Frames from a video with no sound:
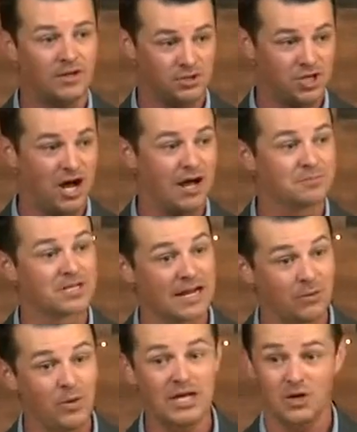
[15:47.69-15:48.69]
jobs
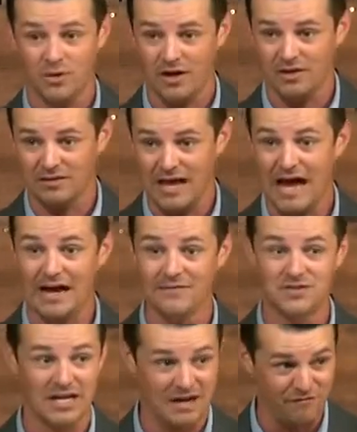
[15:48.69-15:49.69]
like we do in our
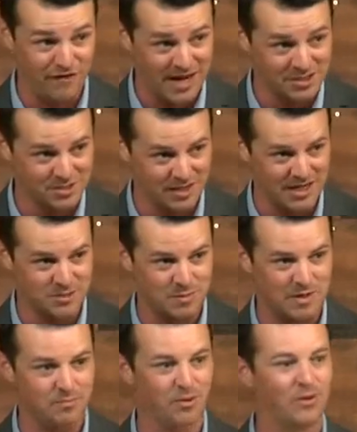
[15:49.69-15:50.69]
lives and evangelize
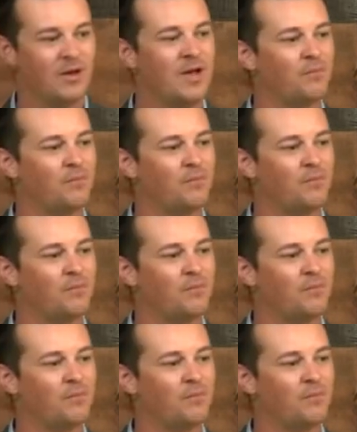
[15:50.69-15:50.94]
people,